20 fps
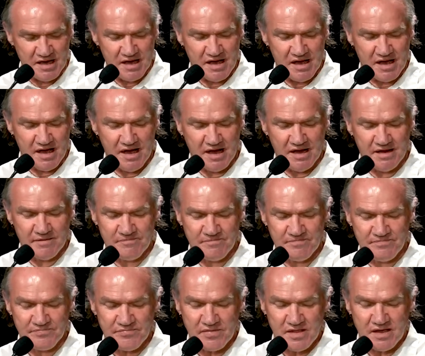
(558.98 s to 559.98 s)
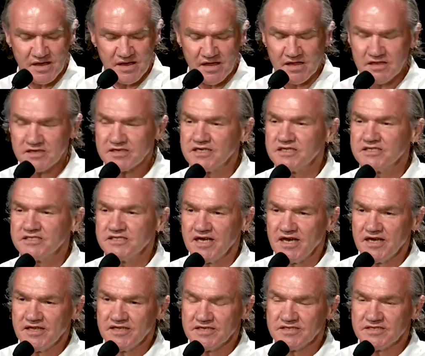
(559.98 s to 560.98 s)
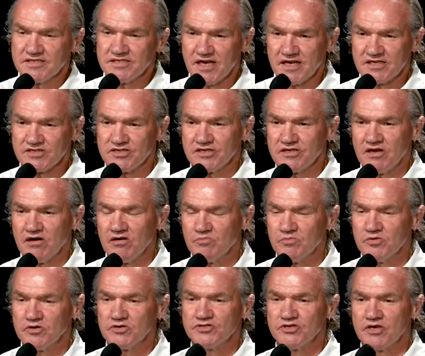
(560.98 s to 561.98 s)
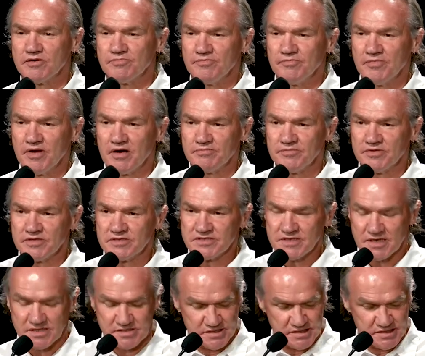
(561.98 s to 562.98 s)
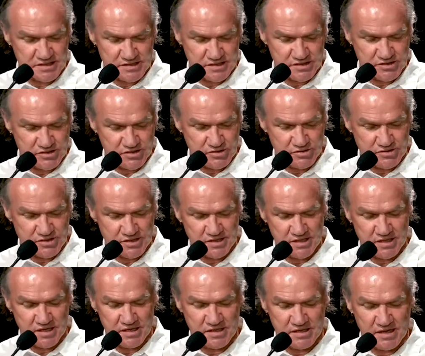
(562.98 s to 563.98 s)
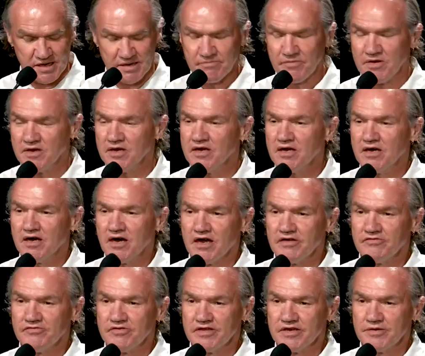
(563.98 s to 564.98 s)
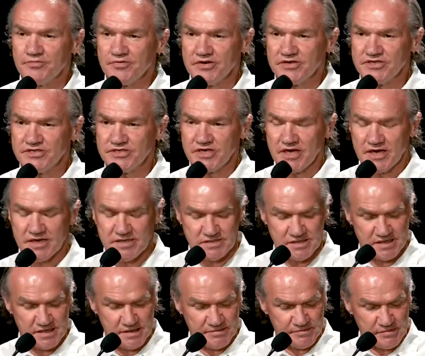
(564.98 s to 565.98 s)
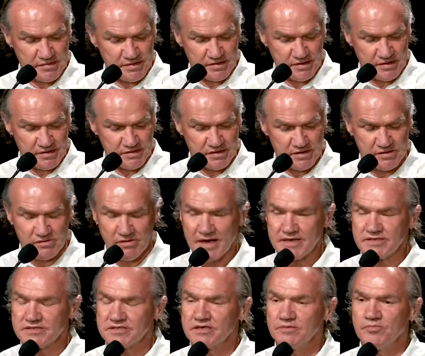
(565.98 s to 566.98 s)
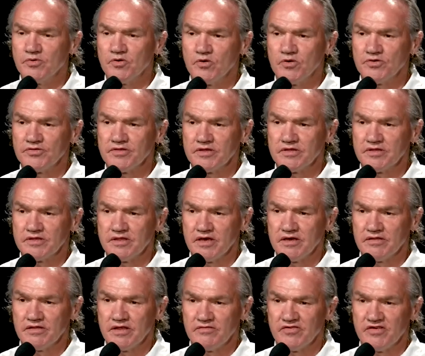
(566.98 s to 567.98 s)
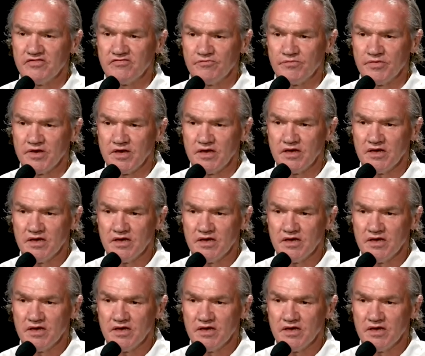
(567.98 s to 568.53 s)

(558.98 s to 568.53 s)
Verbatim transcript: Um, Hill of Content is such an old bookshop in Melbourne and such an institution, and um, I really appreciate um, the, the great support that they, they've given me.